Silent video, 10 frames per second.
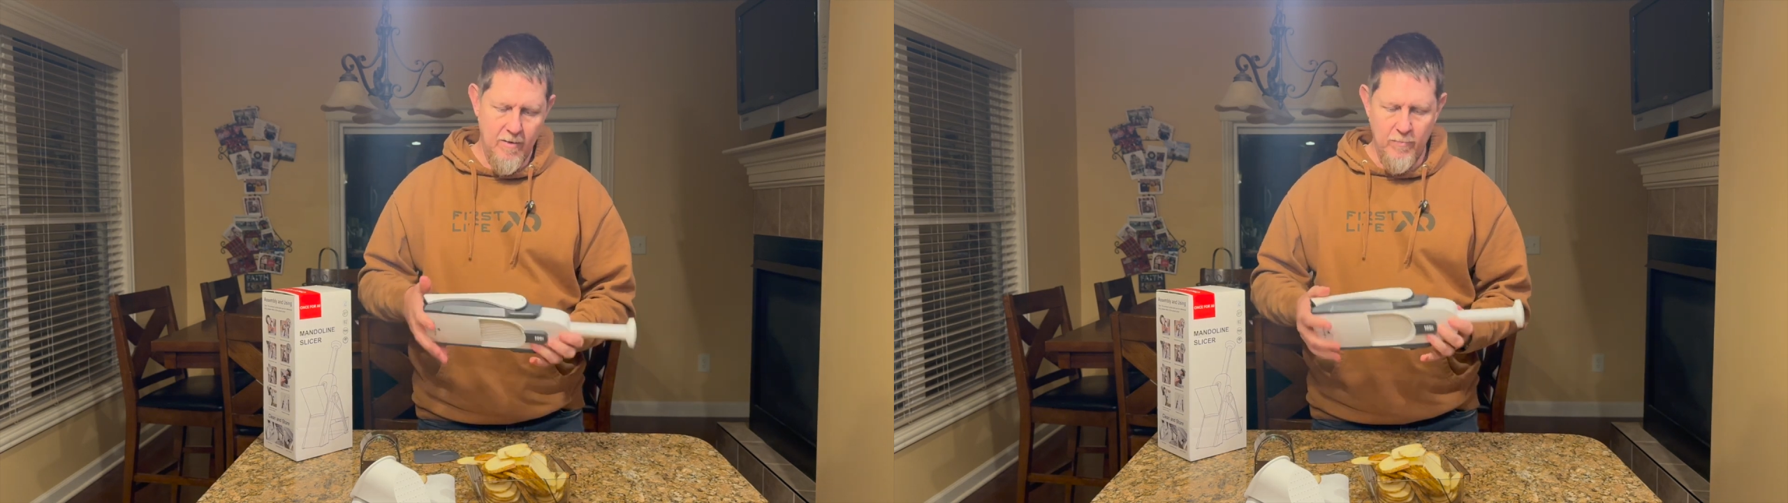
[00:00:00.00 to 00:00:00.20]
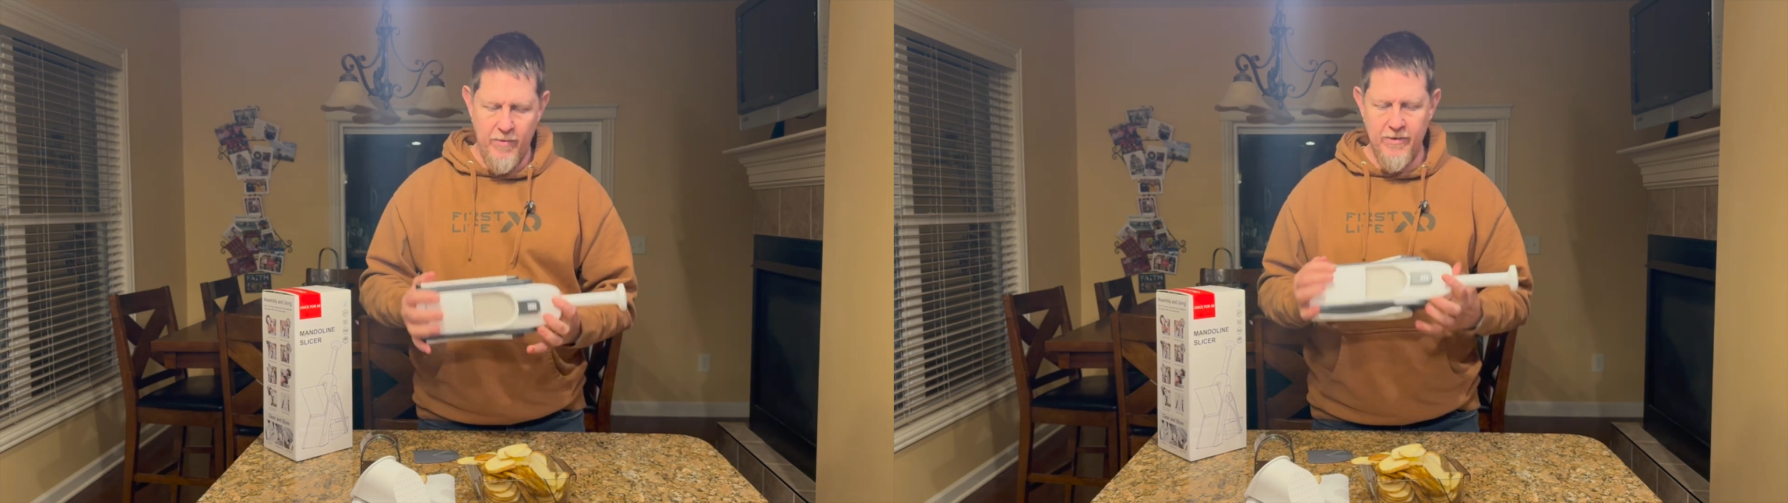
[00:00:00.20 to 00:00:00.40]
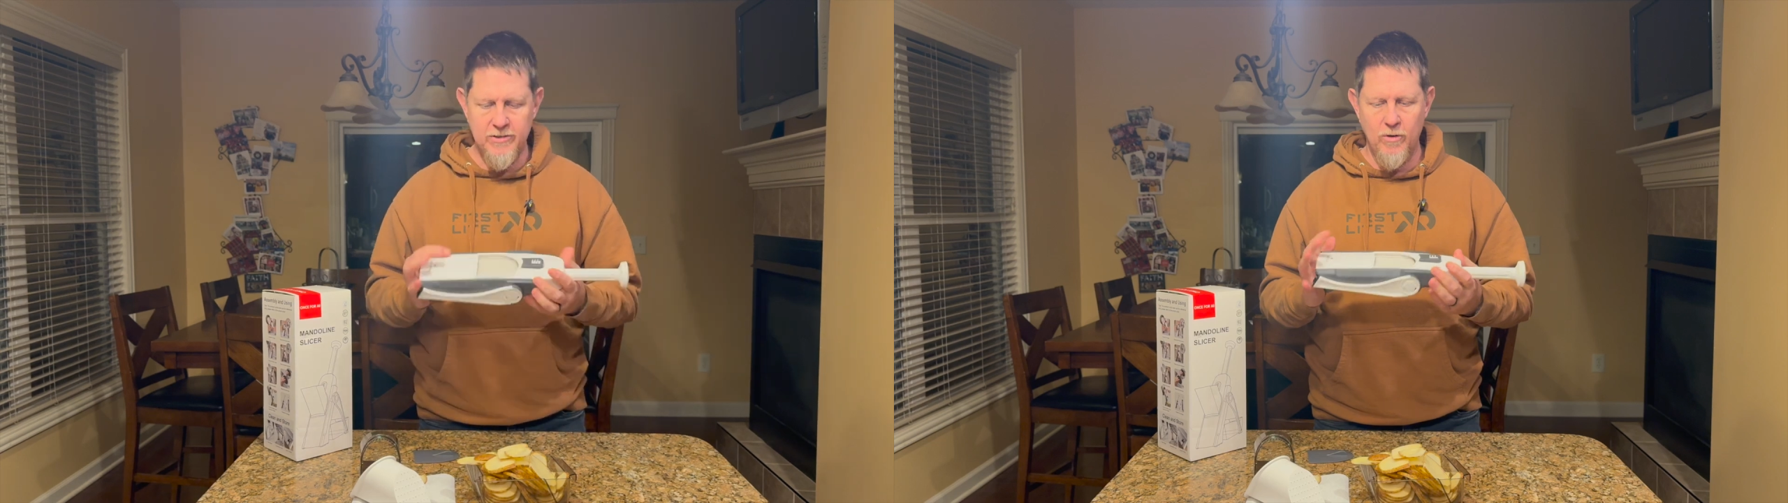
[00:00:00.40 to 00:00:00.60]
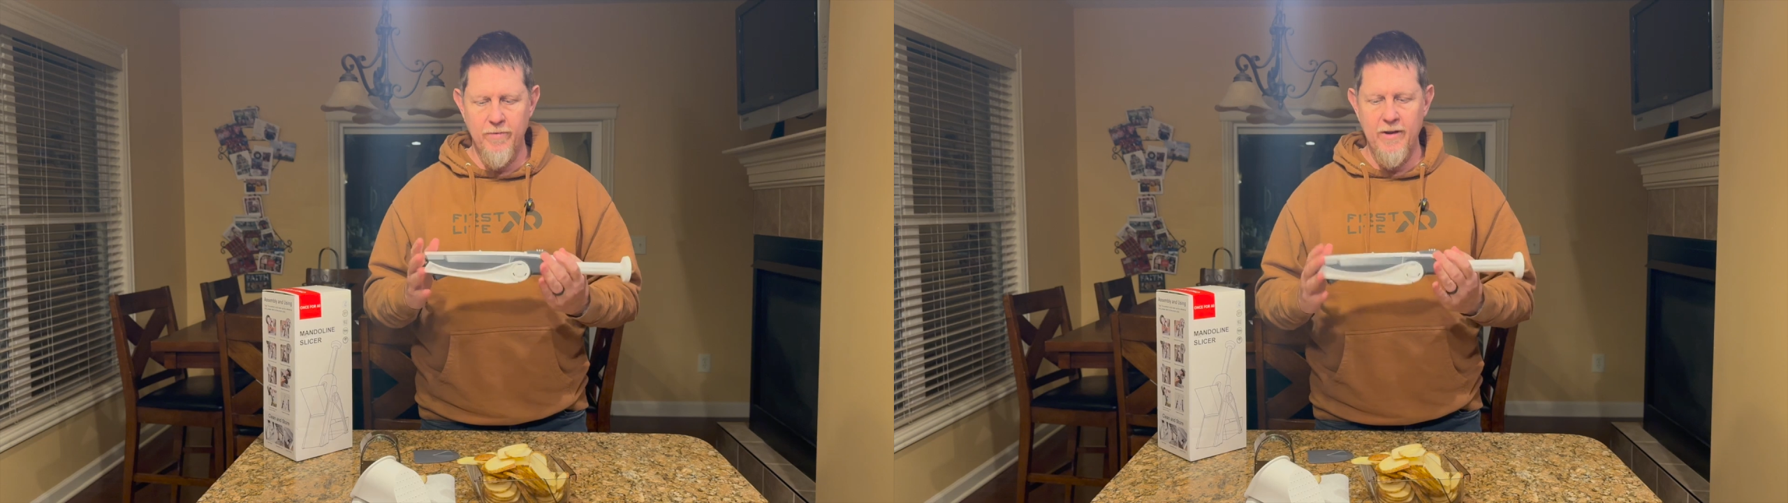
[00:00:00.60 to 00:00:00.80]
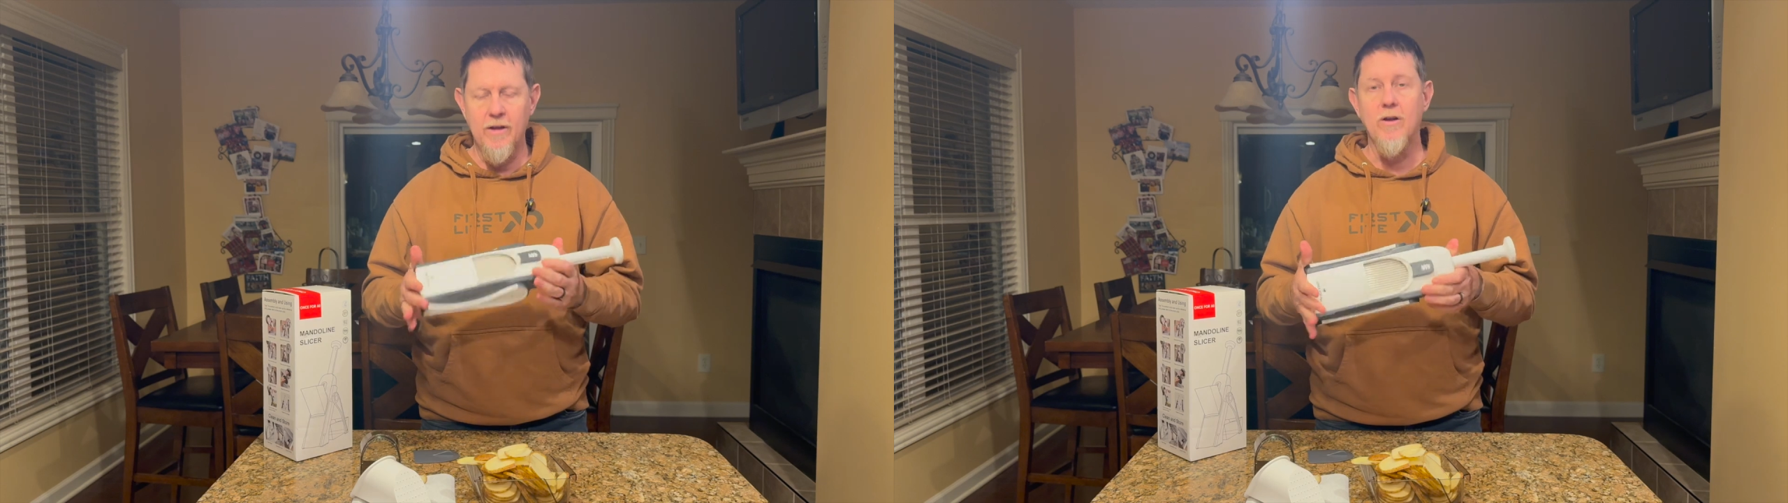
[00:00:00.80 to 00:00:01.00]
But this whole
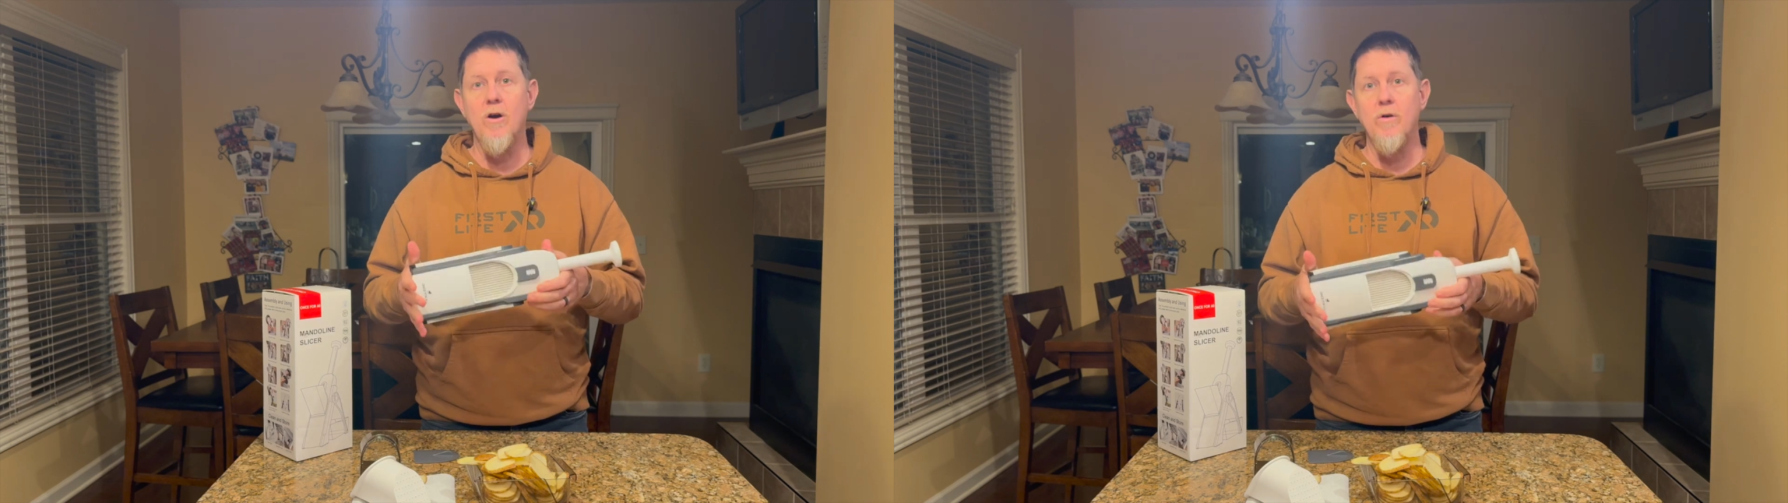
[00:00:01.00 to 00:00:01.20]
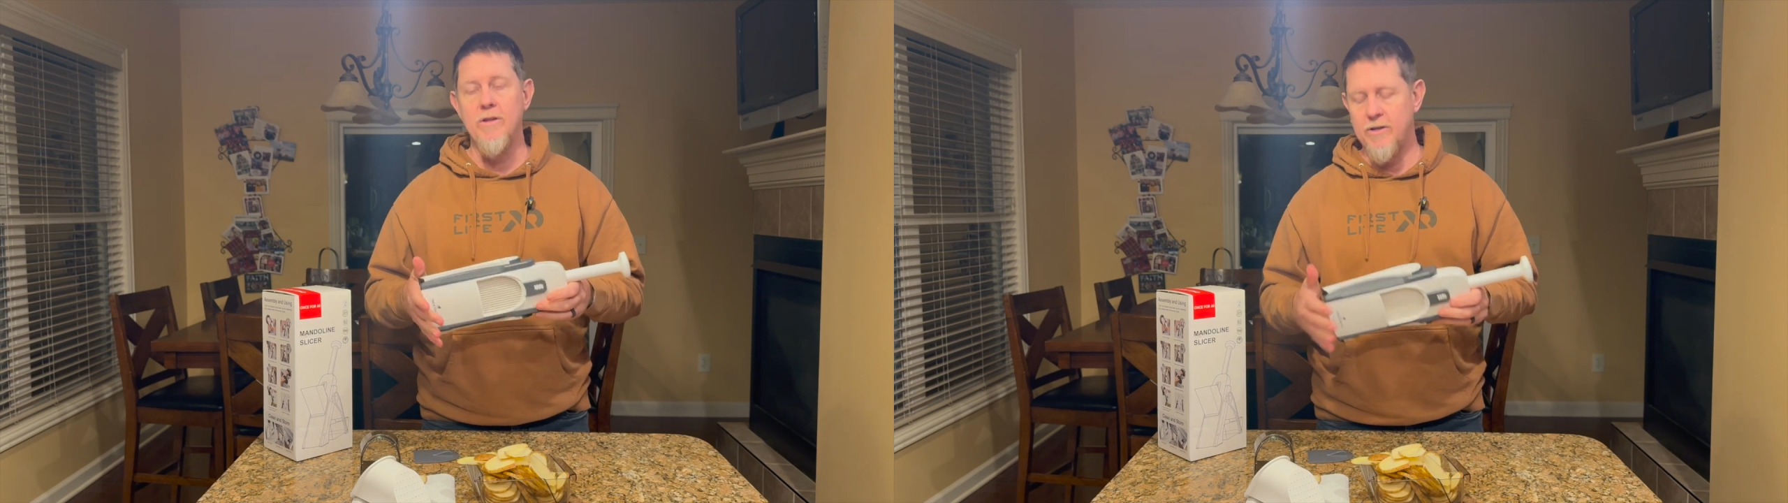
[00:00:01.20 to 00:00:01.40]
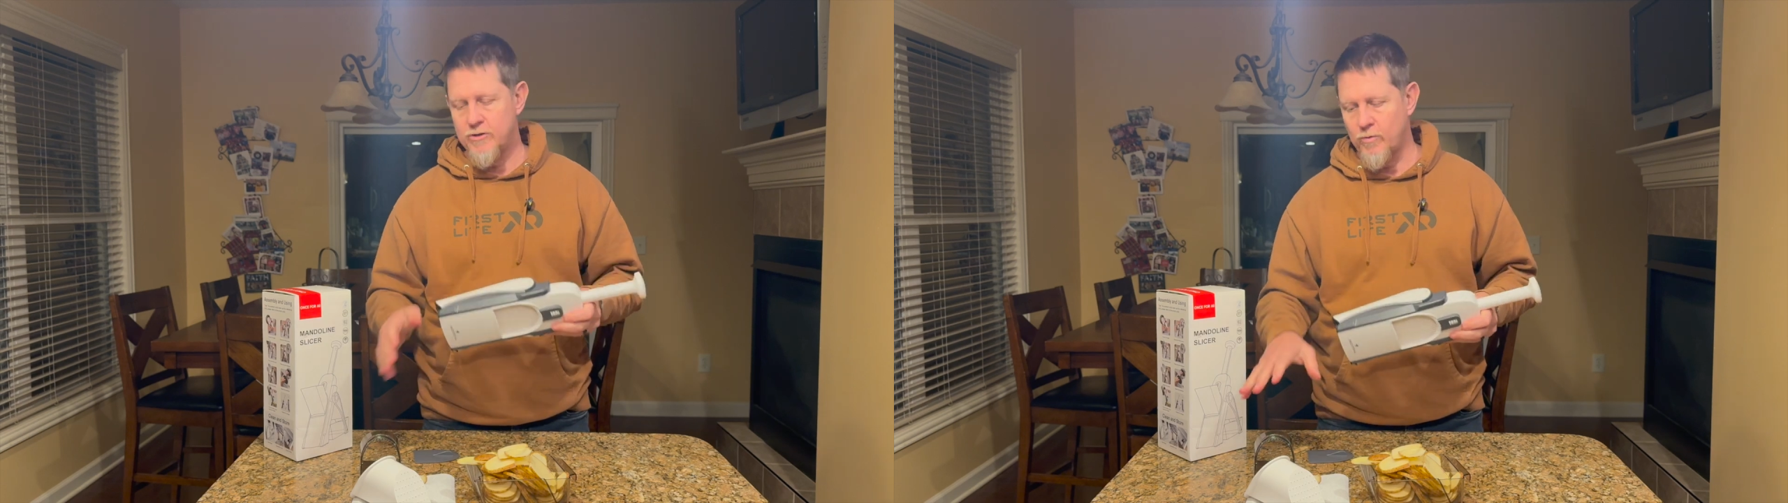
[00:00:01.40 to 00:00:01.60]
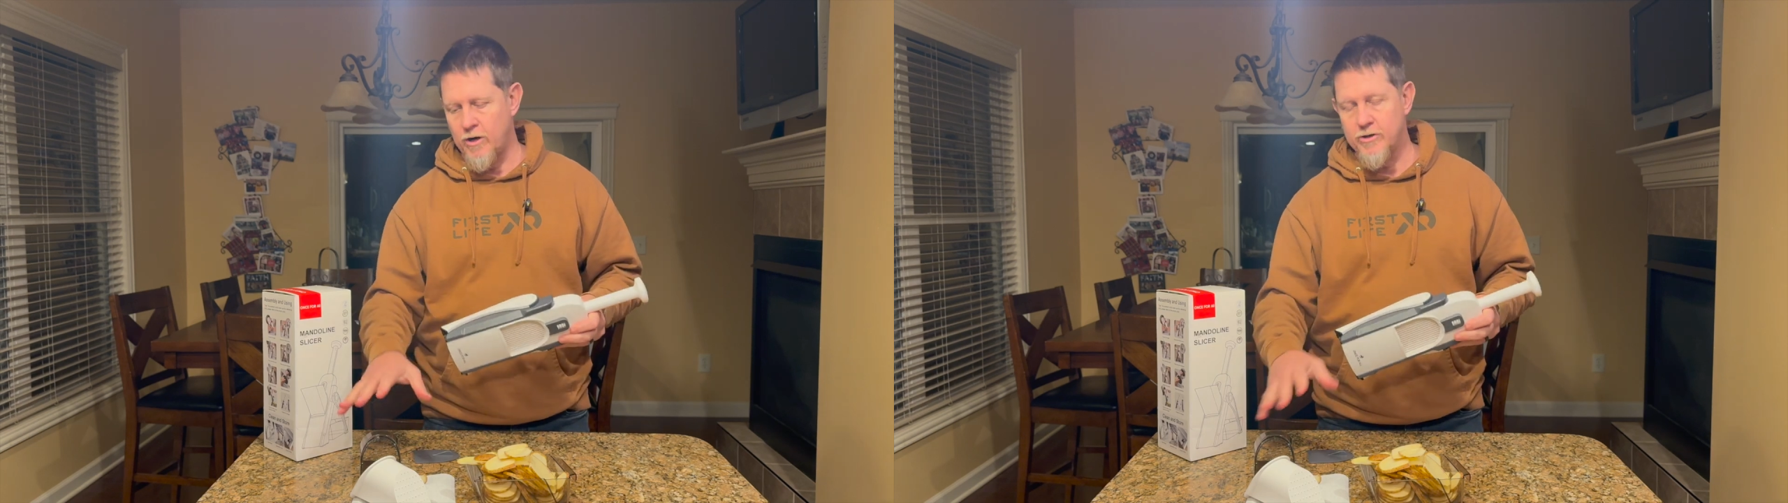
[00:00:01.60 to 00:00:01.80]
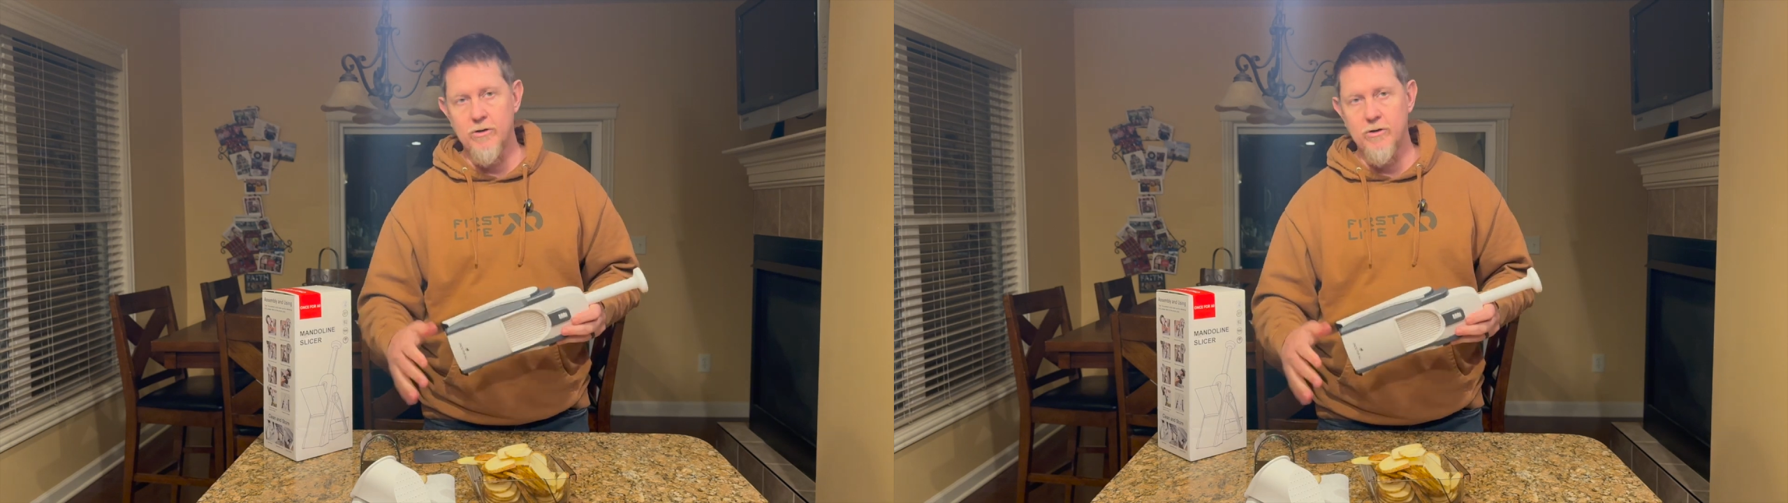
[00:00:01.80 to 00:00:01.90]
thing can go in the dishwasher.